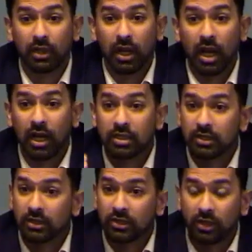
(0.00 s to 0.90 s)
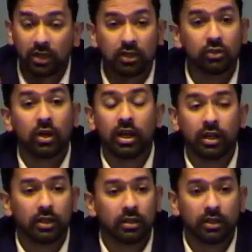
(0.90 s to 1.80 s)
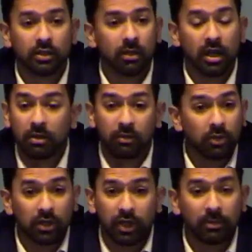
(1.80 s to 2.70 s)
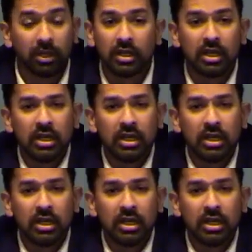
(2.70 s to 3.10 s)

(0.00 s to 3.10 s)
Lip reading: I just started crying. You know, I mean,